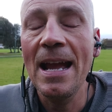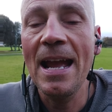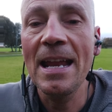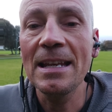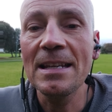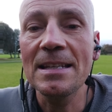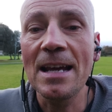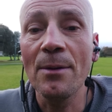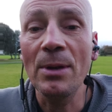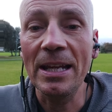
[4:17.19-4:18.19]
and
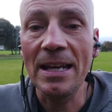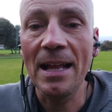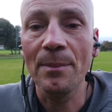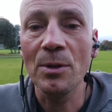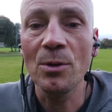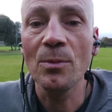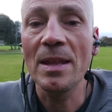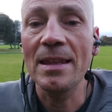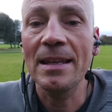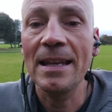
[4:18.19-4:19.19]
we can help you
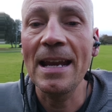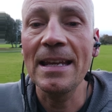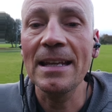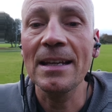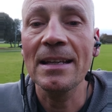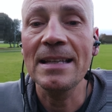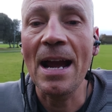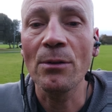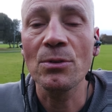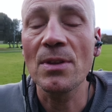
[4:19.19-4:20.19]
with getting
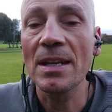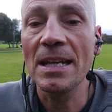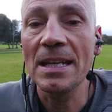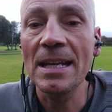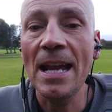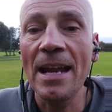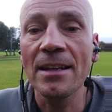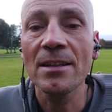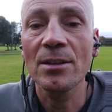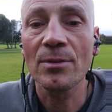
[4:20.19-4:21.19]
down to the nitty
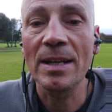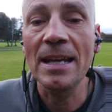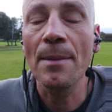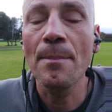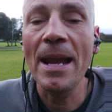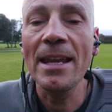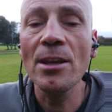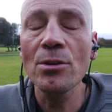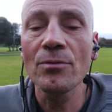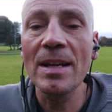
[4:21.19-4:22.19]
and gritty and
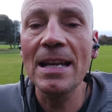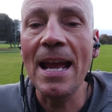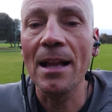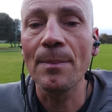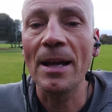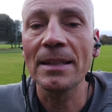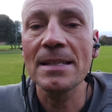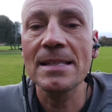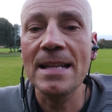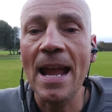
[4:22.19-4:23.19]
making you really help
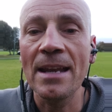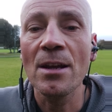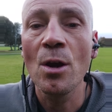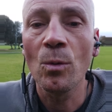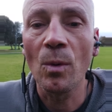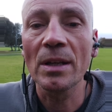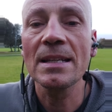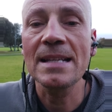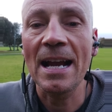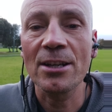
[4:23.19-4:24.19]
understand what
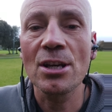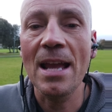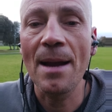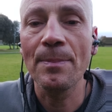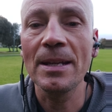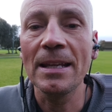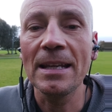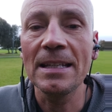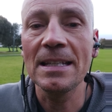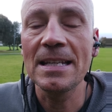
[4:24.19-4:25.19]
is actually happening
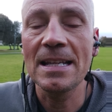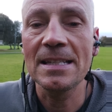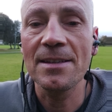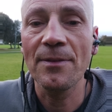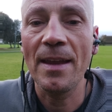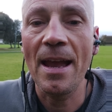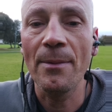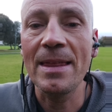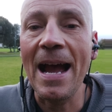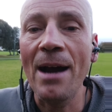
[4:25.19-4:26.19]
in intensive
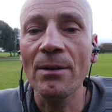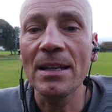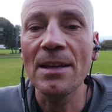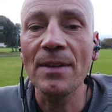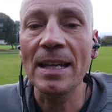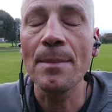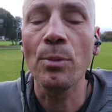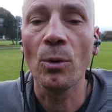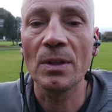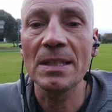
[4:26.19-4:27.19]
care without leaving
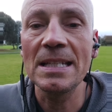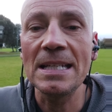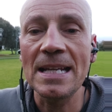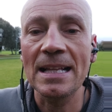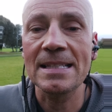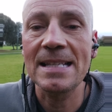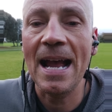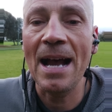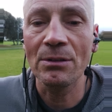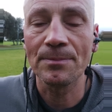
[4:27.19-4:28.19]
important details
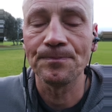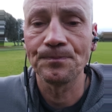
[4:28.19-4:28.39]
out.